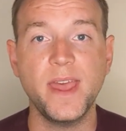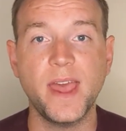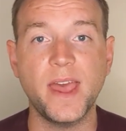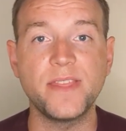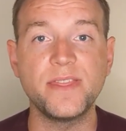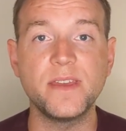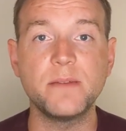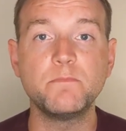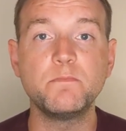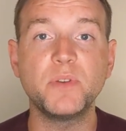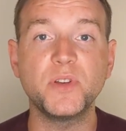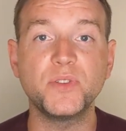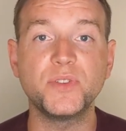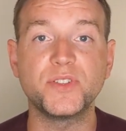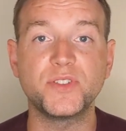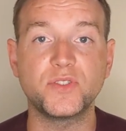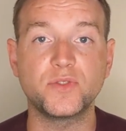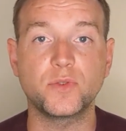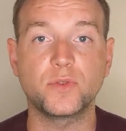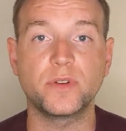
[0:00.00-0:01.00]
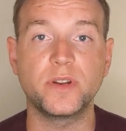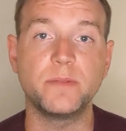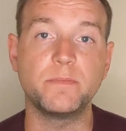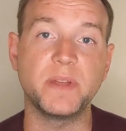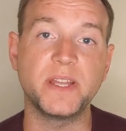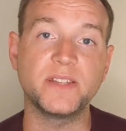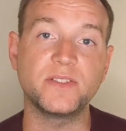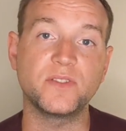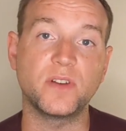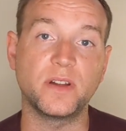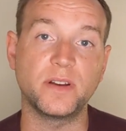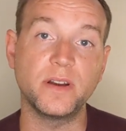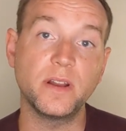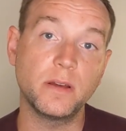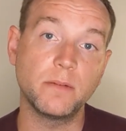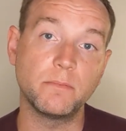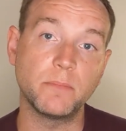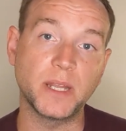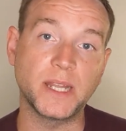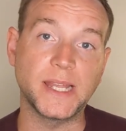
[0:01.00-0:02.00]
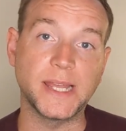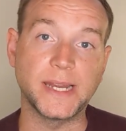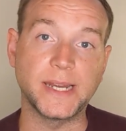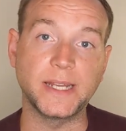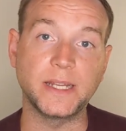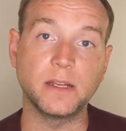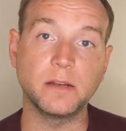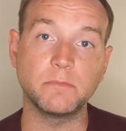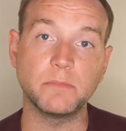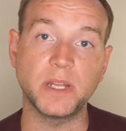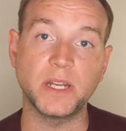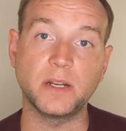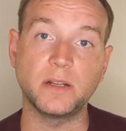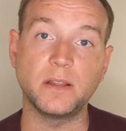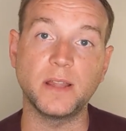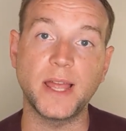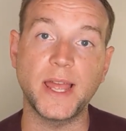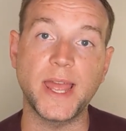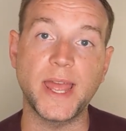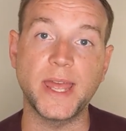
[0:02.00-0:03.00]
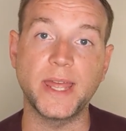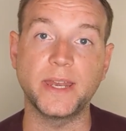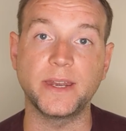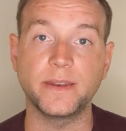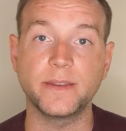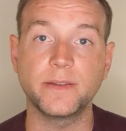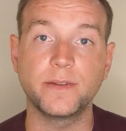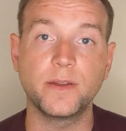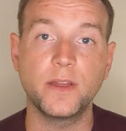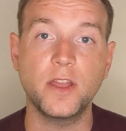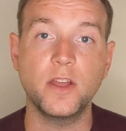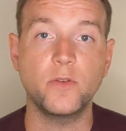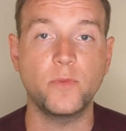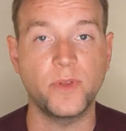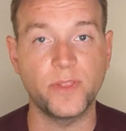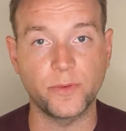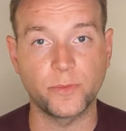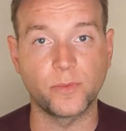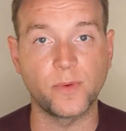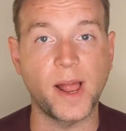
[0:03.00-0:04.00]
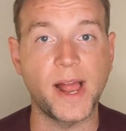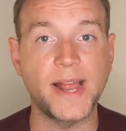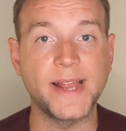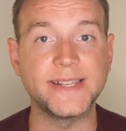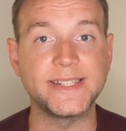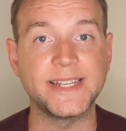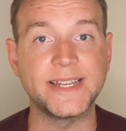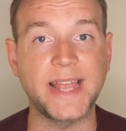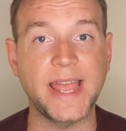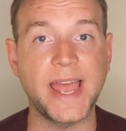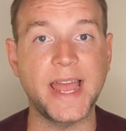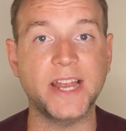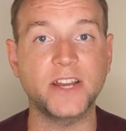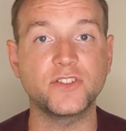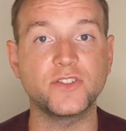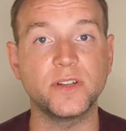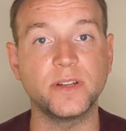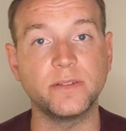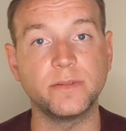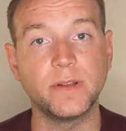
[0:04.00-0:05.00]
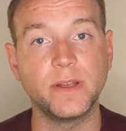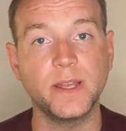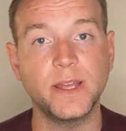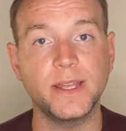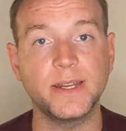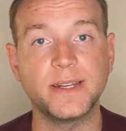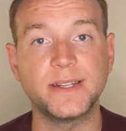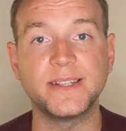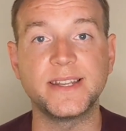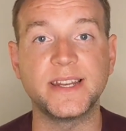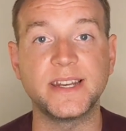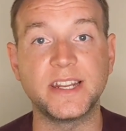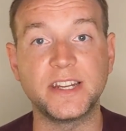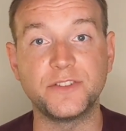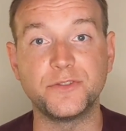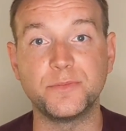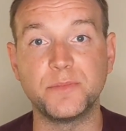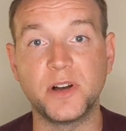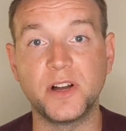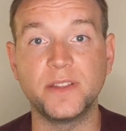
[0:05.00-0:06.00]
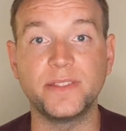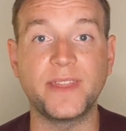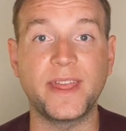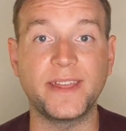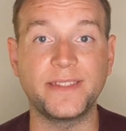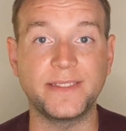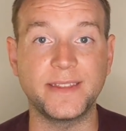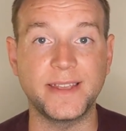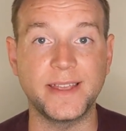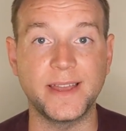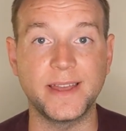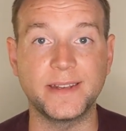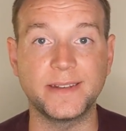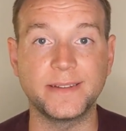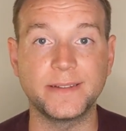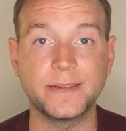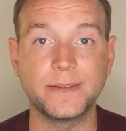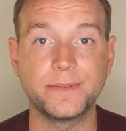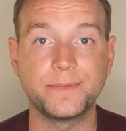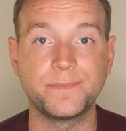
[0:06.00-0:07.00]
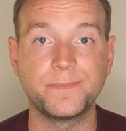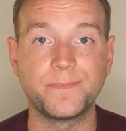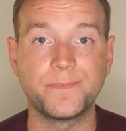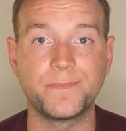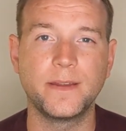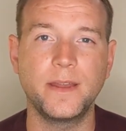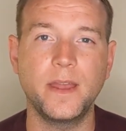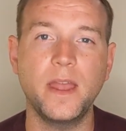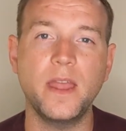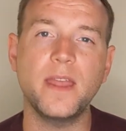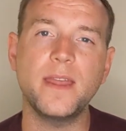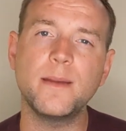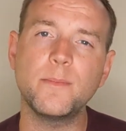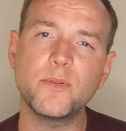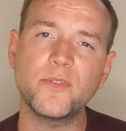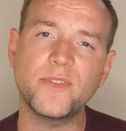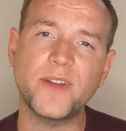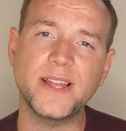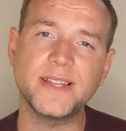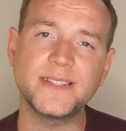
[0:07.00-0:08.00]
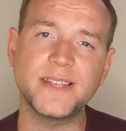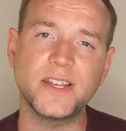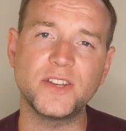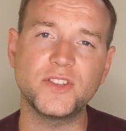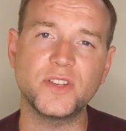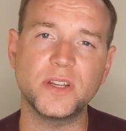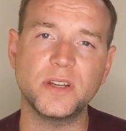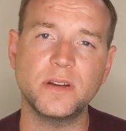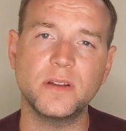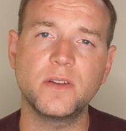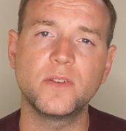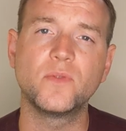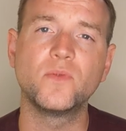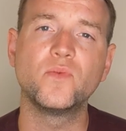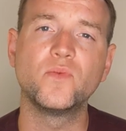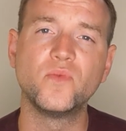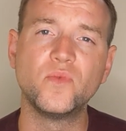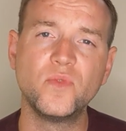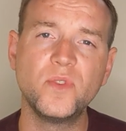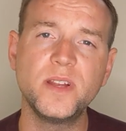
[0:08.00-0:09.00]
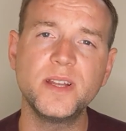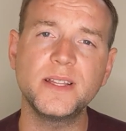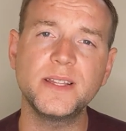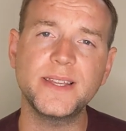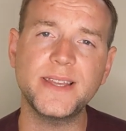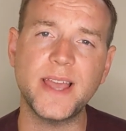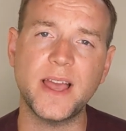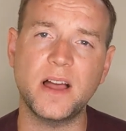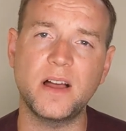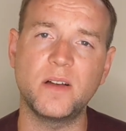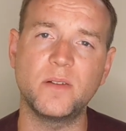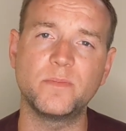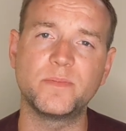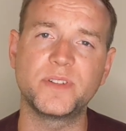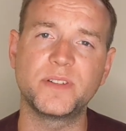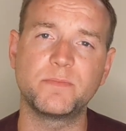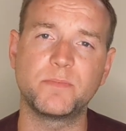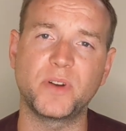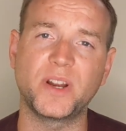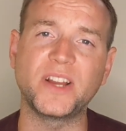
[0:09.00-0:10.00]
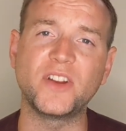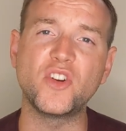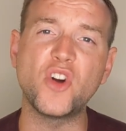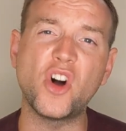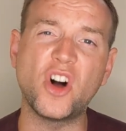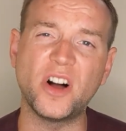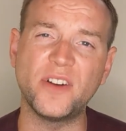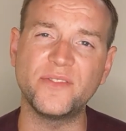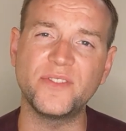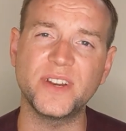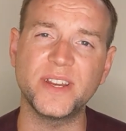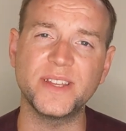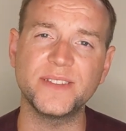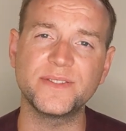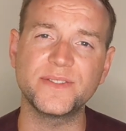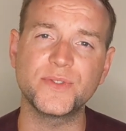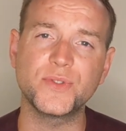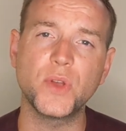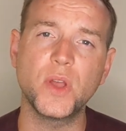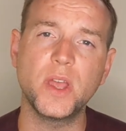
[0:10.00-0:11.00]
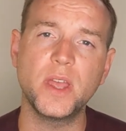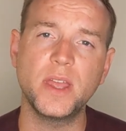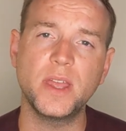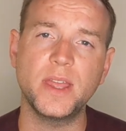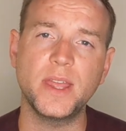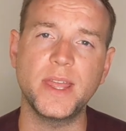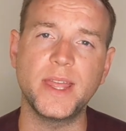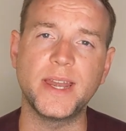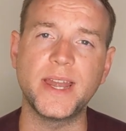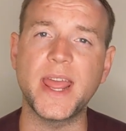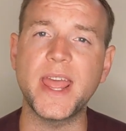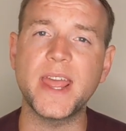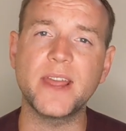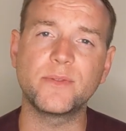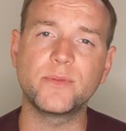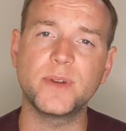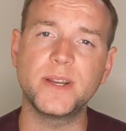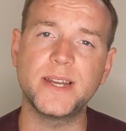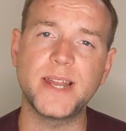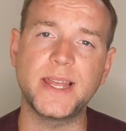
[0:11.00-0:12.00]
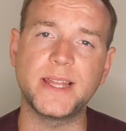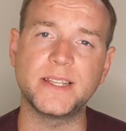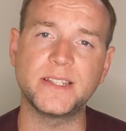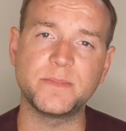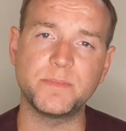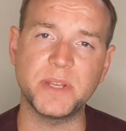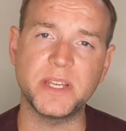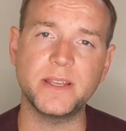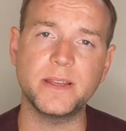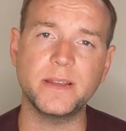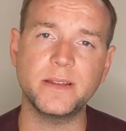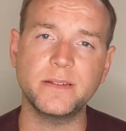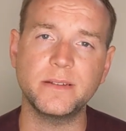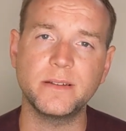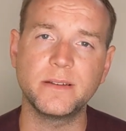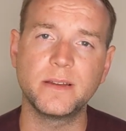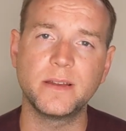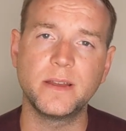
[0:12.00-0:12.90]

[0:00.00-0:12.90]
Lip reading: and then build a story based on beginning, middle, end, with a rising action and a denouement at the end. Improvisation really helps bring confidence in everyday speaking